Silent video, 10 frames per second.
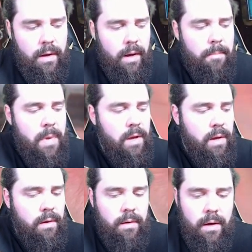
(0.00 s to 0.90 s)

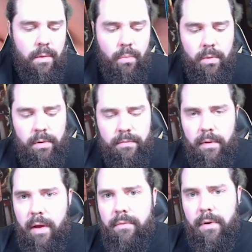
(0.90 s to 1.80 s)
making a
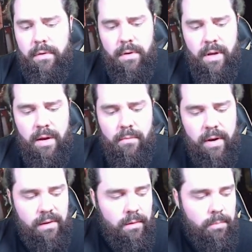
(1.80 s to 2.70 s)
wonderful effort to get
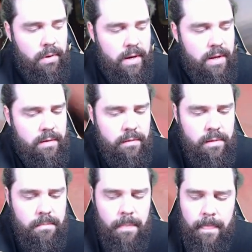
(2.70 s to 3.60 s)
regular play days
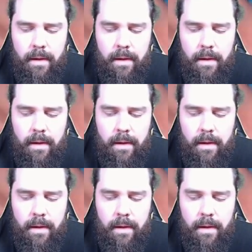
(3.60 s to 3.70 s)
in.